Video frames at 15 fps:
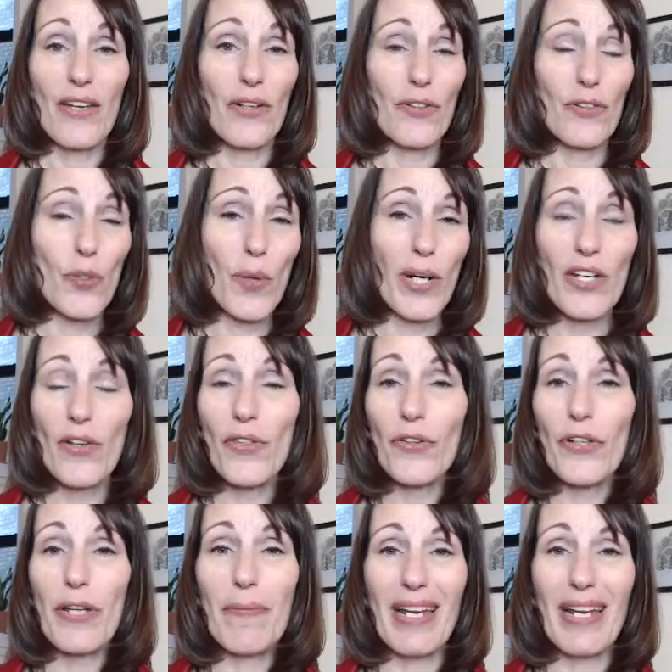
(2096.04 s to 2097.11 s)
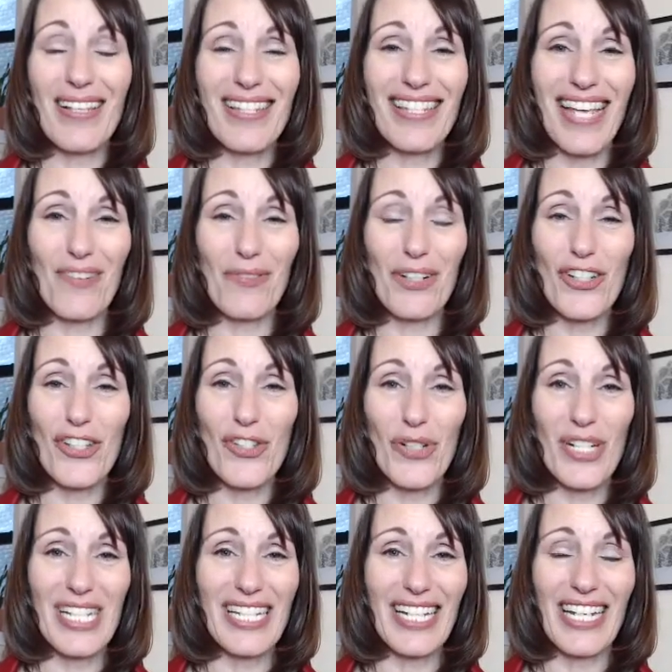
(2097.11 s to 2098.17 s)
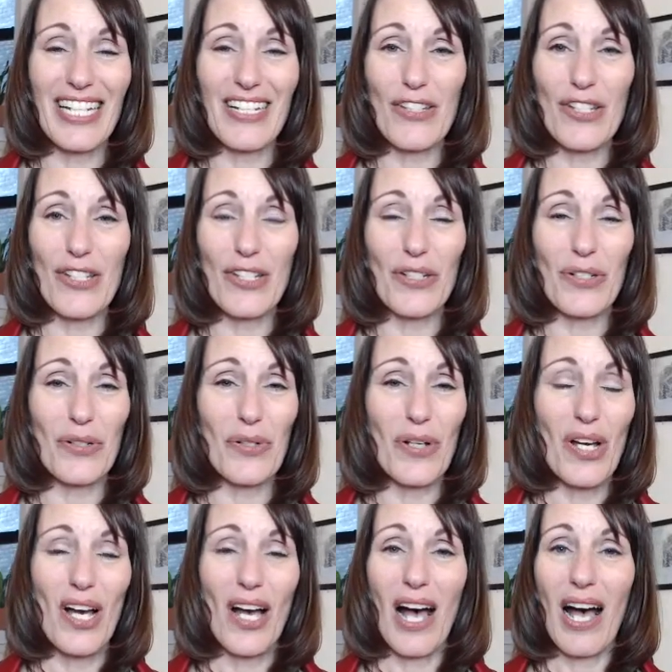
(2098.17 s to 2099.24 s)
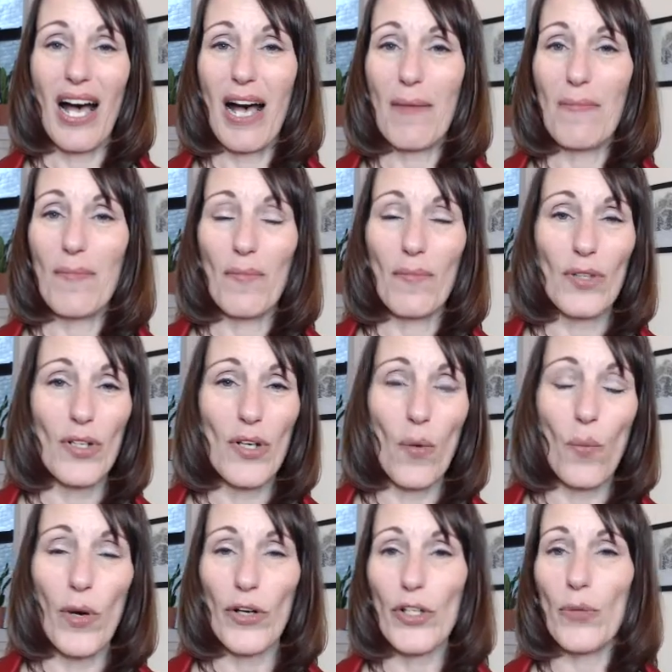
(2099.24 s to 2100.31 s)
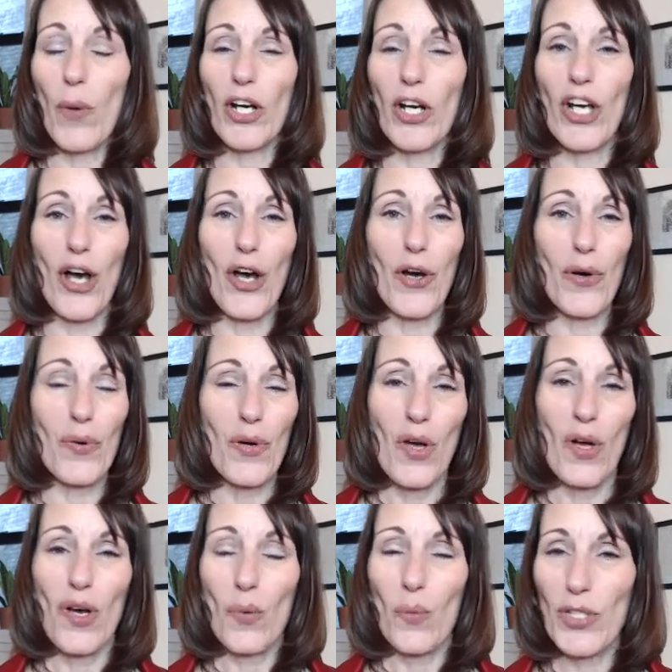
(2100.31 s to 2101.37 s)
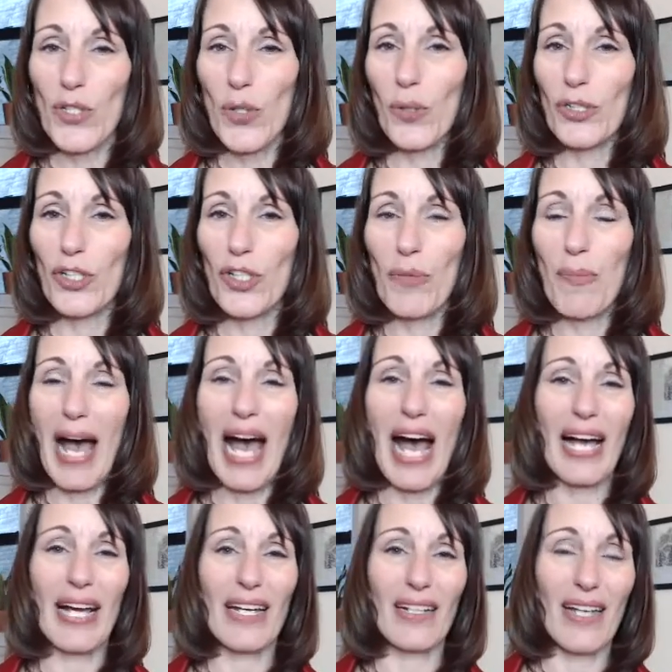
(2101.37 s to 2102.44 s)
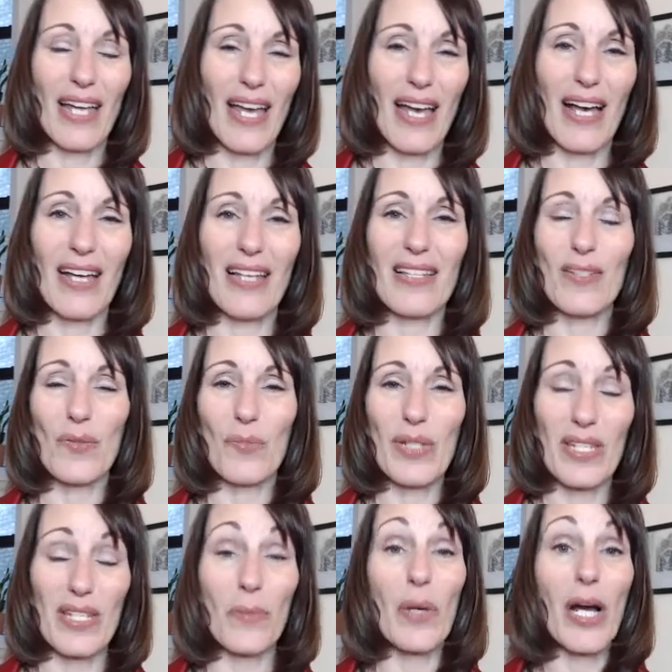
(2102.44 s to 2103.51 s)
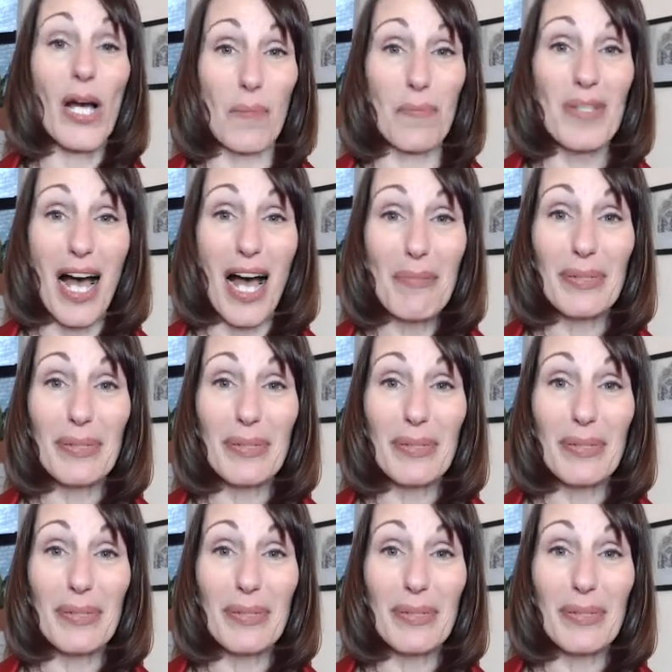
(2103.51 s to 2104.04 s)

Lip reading: 20 to 30 minutes, and we just sort of dig into, where do you want to go, what's holding you back, and we see what comes up,